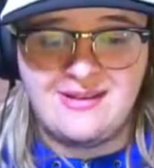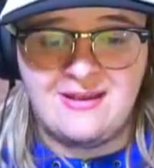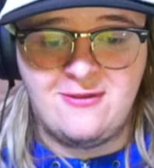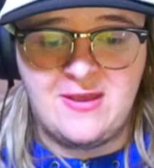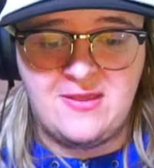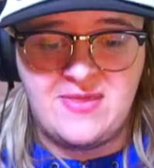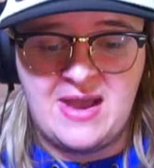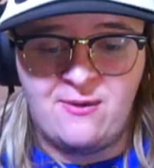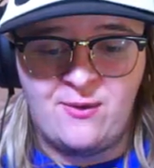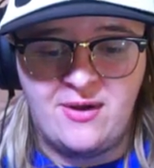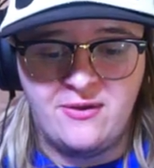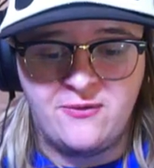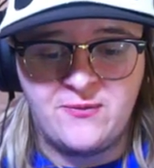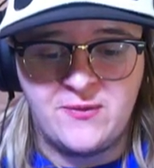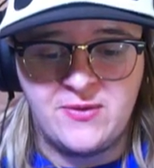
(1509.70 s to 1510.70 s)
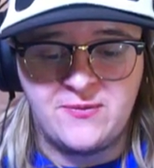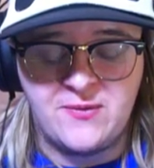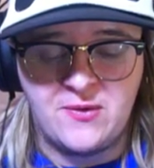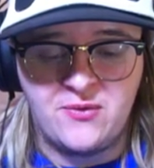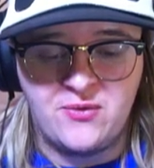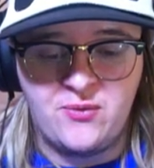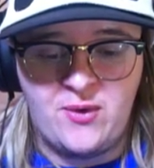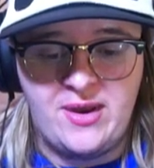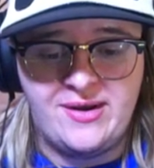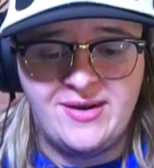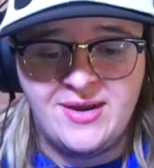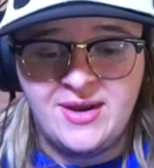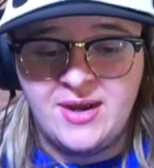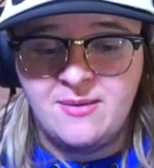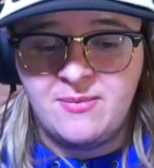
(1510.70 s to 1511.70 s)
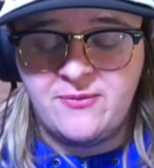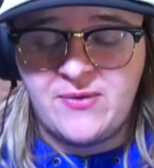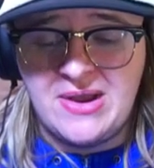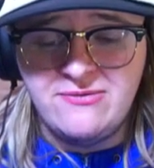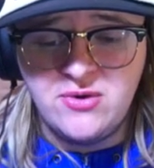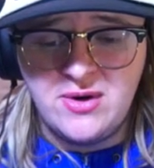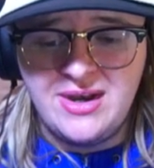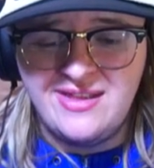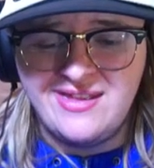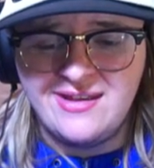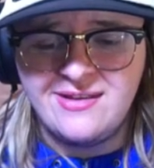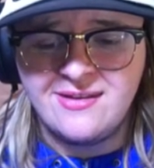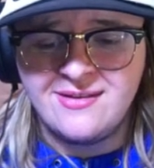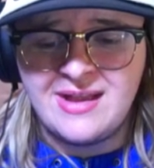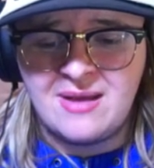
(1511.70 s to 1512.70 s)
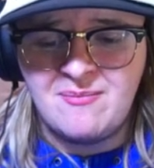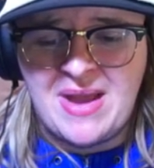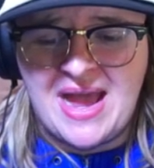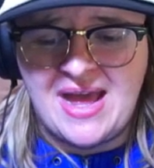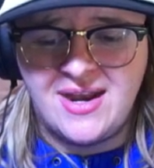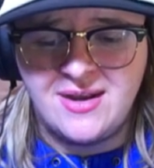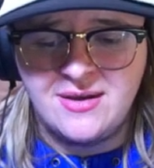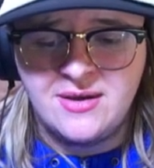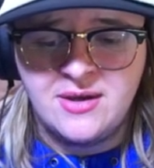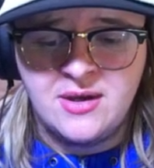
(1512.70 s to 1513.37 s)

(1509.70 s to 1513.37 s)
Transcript: I think that was, for the first one. But 526 is not bad.